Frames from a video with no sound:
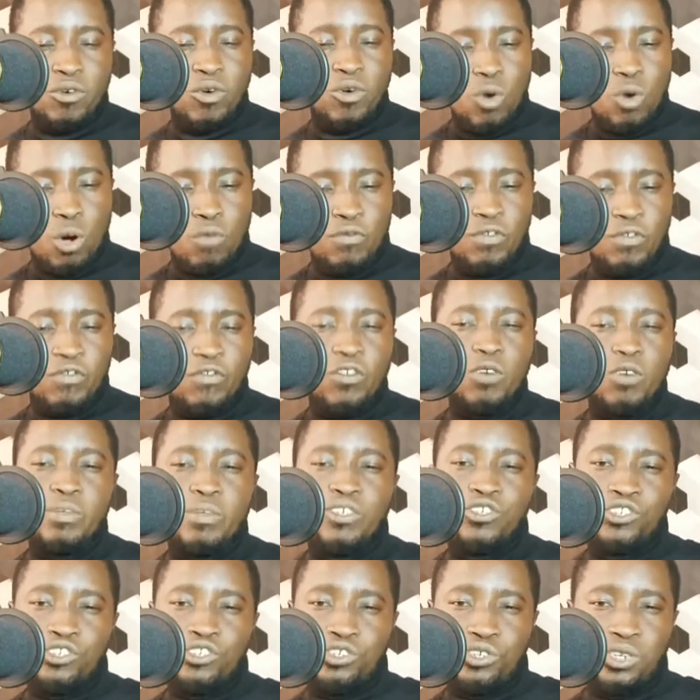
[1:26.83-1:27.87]
or if you've not been
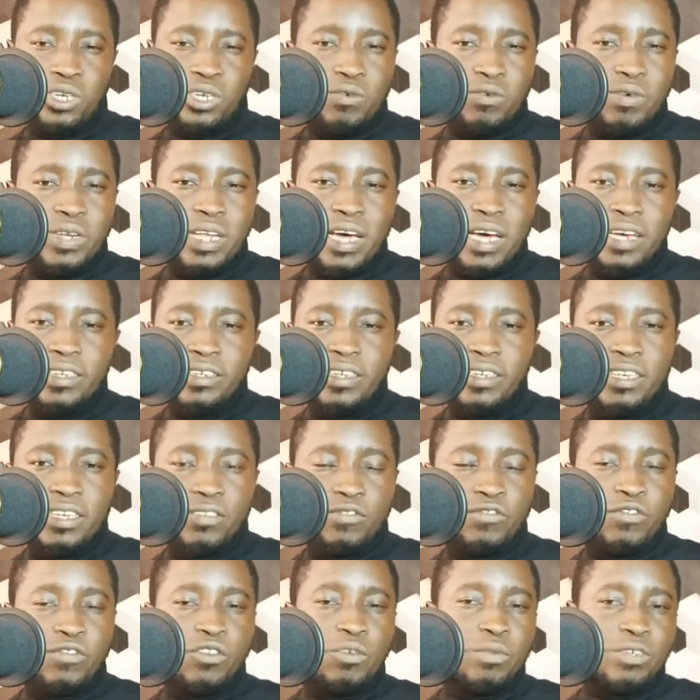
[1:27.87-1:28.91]
sharing ideas, if
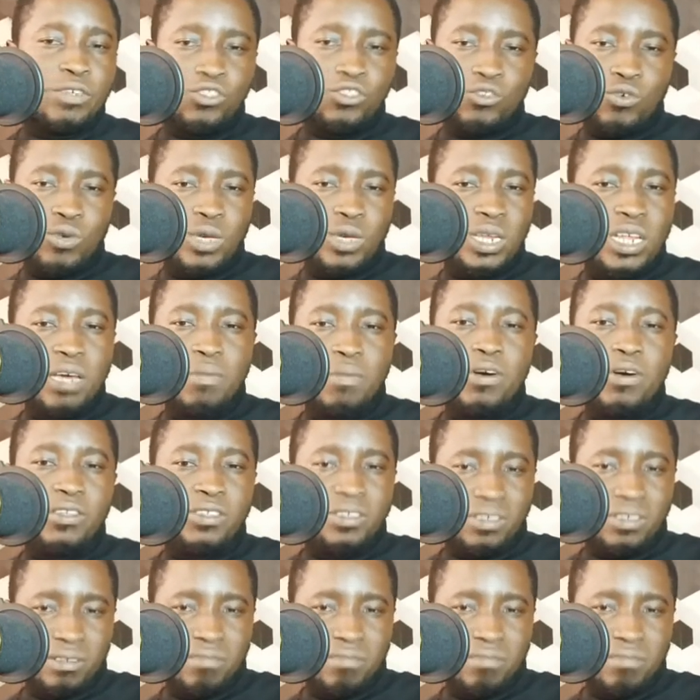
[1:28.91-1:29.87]
you've not been talking about